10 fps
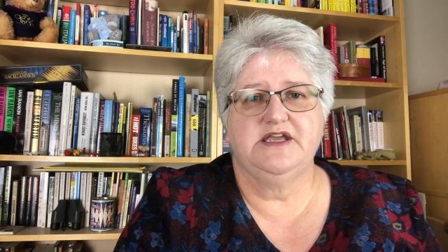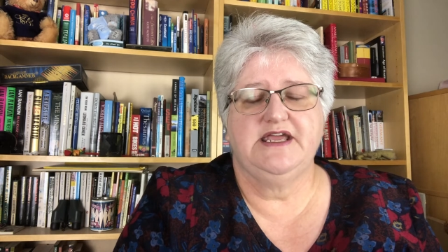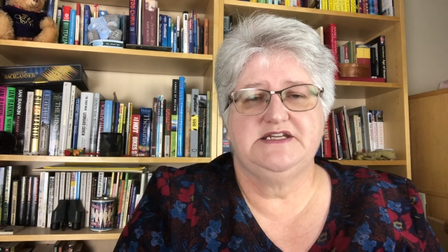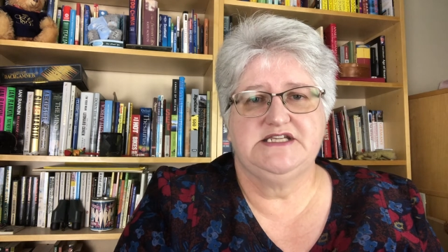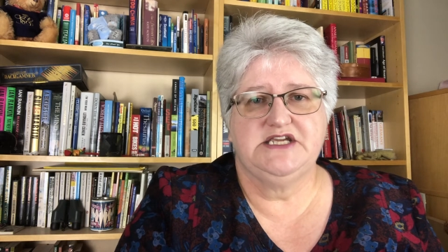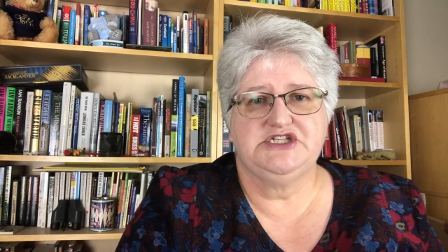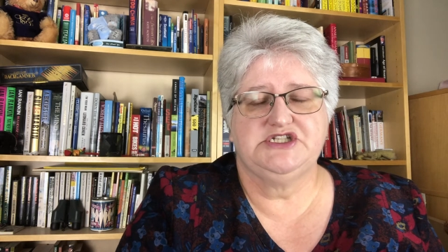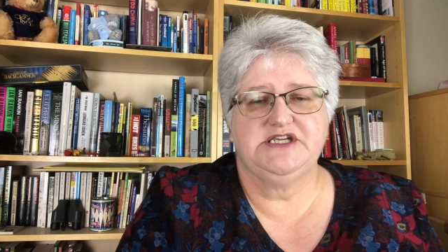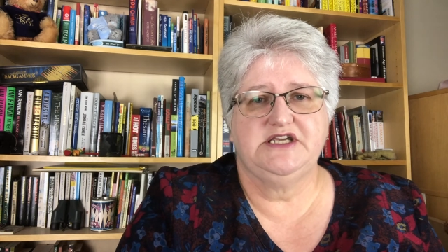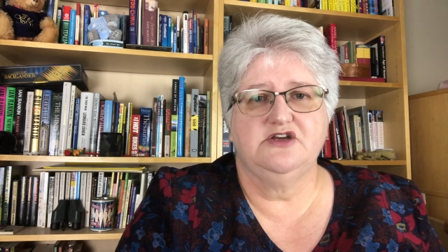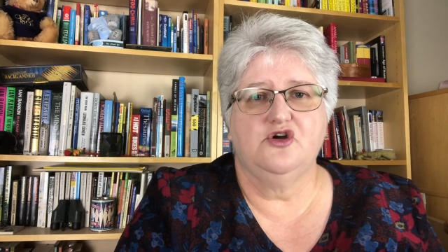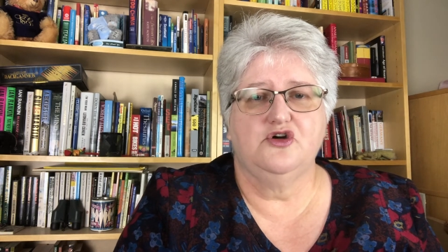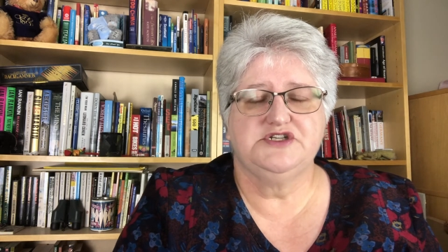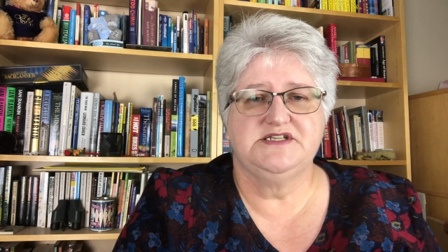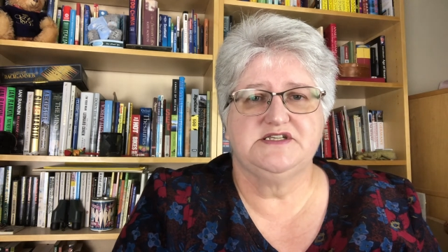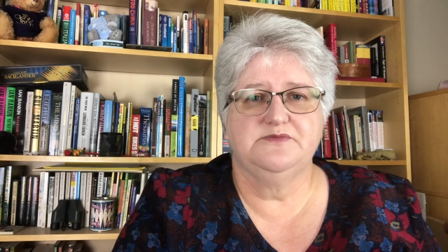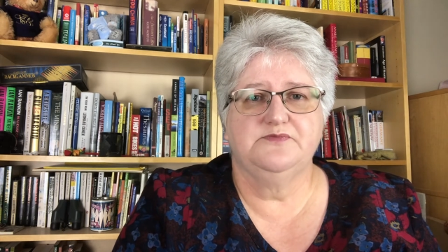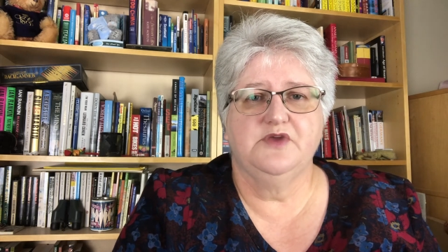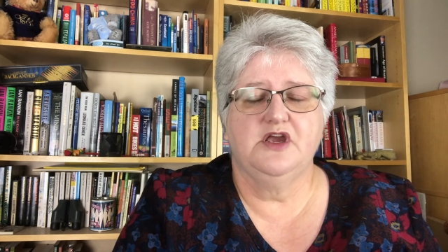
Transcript: ADHD, autism,